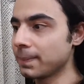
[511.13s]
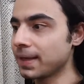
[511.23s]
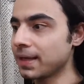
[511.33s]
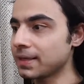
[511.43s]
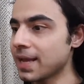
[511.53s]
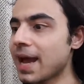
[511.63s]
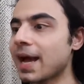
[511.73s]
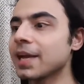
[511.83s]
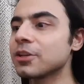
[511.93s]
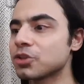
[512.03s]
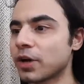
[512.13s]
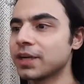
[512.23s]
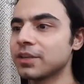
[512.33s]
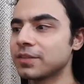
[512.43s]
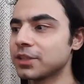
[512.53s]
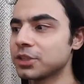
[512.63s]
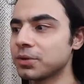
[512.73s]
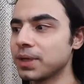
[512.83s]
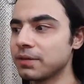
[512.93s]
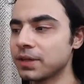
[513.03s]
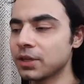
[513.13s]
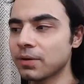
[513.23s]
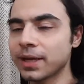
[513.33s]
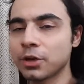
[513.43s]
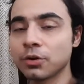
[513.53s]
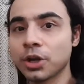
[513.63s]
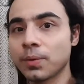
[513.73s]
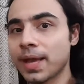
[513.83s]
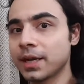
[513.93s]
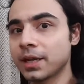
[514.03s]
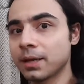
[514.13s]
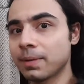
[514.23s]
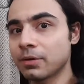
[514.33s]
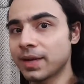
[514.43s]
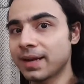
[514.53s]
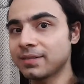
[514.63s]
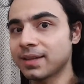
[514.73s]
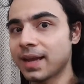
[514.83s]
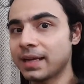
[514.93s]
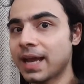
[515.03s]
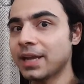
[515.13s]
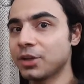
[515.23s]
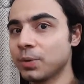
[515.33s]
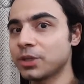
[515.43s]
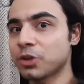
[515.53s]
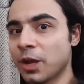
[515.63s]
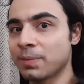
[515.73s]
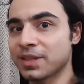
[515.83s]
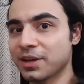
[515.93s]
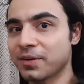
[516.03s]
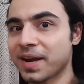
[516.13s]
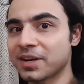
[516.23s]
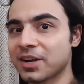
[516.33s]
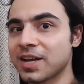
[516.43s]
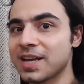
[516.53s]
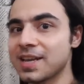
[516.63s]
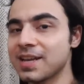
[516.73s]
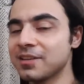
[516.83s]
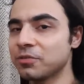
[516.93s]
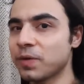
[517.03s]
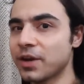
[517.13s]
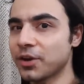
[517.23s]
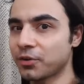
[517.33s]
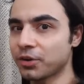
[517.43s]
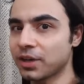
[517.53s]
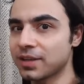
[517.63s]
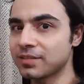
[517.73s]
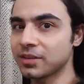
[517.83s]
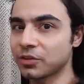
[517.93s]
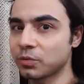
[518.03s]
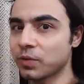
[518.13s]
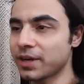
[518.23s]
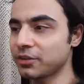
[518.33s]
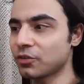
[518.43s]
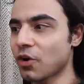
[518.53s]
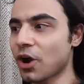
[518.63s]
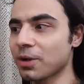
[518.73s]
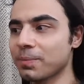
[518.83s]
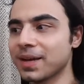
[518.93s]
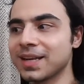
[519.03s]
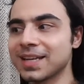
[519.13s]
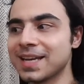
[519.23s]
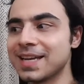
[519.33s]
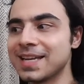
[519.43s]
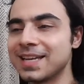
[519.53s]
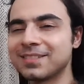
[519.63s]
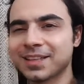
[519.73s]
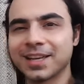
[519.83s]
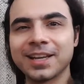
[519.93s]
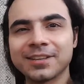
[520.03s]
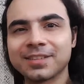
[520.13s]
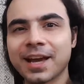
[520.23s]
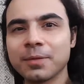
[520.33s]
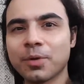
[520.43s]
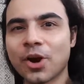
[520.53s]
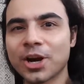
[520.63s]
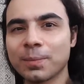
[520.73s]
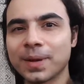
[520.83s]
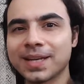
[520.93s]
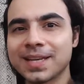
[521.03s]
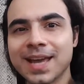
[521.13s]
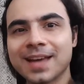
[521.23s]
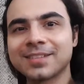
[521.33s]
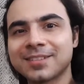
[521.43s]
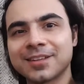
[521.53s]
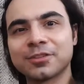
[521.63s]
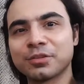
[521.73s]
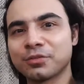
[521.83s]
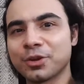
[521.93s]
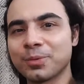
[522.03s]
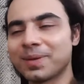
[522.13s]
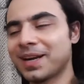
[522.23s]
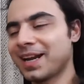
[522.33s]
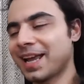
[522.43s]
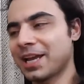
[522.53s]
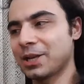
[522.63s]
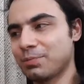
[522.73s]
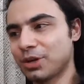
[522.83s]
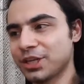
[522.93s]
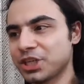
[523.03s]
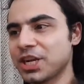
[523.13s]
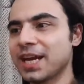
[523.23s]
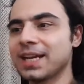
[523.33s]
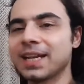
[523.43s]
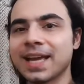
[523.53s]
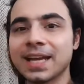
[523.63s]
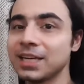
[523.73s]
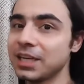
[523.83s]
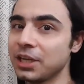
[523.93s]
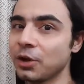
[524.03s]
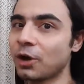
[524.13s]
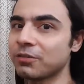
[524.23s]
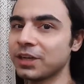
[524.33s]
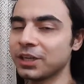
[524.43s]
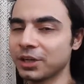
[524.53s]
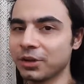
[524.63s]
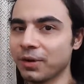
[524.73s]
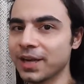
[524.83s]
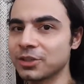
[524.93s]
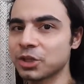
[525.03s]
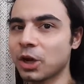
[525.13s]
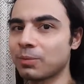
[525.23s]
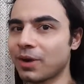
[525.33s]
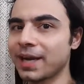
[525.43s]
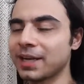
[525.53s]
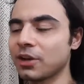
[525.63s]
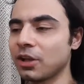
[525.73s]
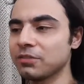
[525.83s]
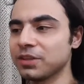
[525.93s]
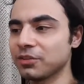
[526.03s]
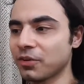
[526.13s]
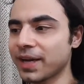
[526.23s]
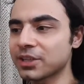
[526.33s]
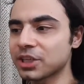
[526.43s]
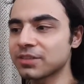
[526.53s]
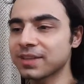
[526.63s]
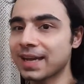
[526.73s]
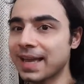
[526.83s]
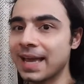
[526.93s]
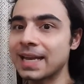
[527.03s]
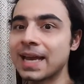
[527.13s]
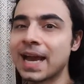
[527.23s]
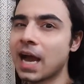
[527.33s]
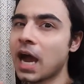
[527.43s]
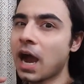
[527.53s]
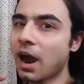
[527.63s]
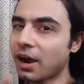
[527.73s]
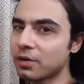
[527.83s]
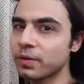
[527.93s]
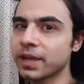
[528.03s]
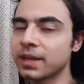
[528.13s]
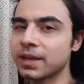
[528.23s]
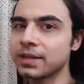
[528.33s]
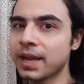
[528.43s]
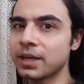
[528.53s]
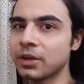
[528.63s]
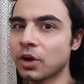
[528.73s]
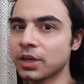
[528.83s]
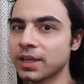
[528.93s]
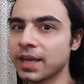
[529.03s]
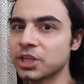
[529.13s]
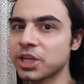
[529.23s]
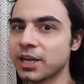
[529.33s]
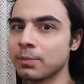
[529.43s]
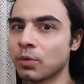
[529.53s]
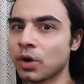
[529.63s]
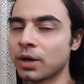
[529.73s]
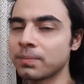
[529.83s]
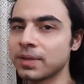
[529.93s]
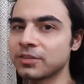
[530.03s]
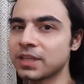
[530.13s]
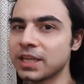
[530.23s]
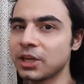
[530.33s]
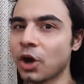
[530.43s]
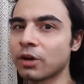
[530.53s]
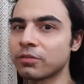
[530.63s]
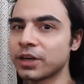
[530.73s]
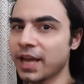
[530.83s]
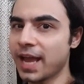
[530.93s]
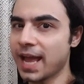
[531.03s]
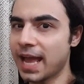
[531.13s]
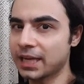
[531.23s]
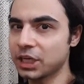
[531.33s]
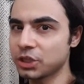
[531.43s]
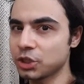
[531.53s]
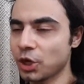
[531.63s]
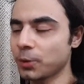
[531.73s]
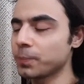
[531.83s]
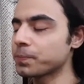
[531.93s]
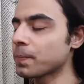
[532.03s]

But yeah, I enjoyed this issue. Even though I don't know anything about Death's Head, I do enjoy him as a character. He is very ruthless, he's very strong, but he's a killing cyborg, but he has a sense of humor that I can appreciate. And again, Tini Howard did a great job writing all of these characters. Again, are Wiccan and Teddy not engaged anymore? Miss Tini Howard, I need to know.